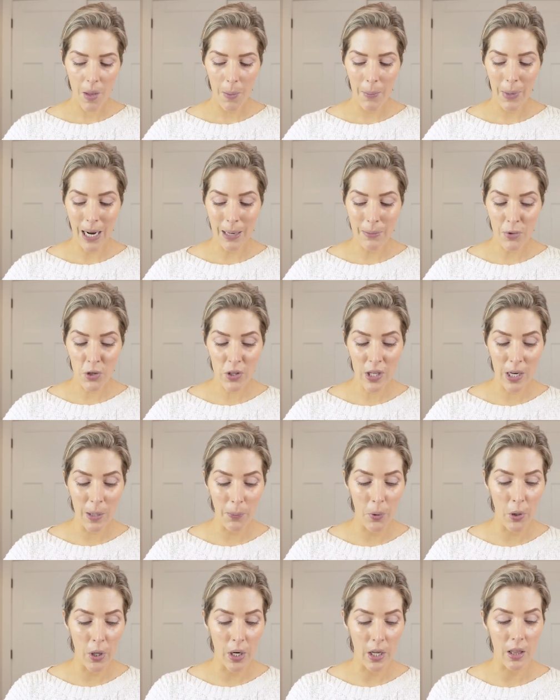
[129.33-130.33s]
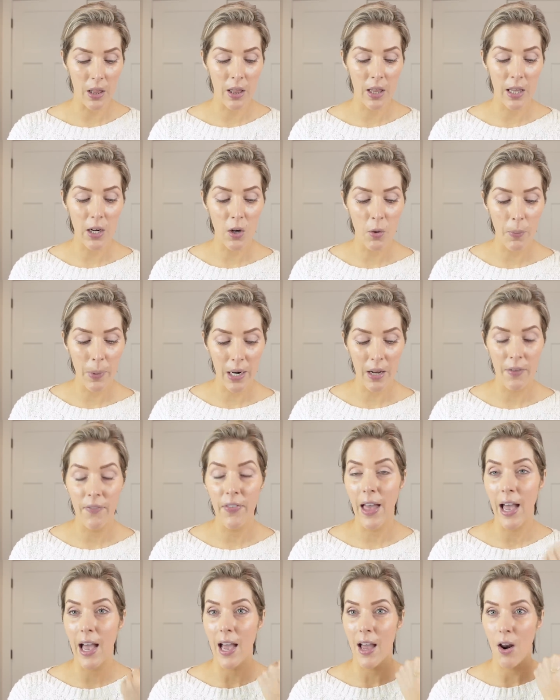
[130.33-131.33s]
But I'm just going to put a little bit of
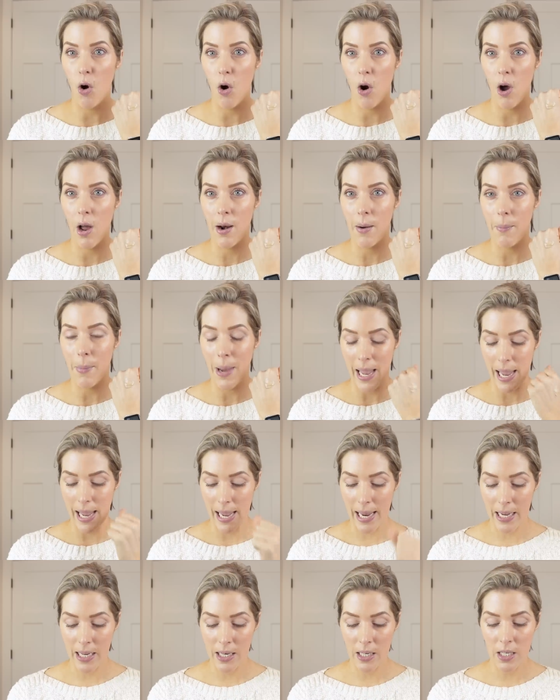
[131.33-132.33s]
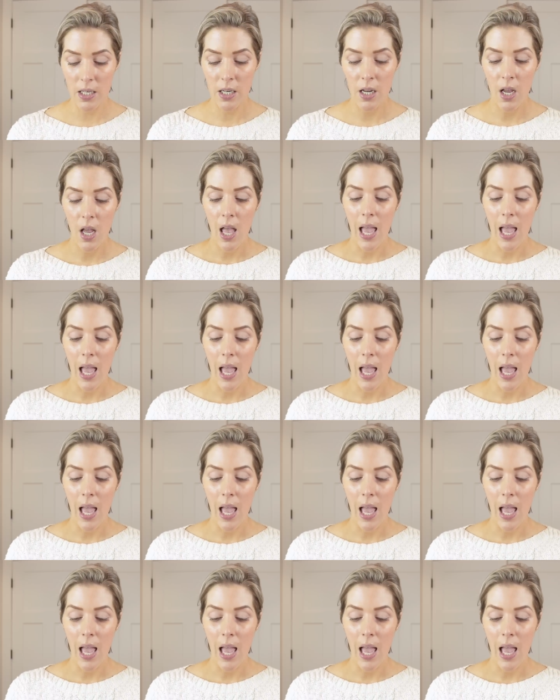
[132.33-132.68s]
that on my hand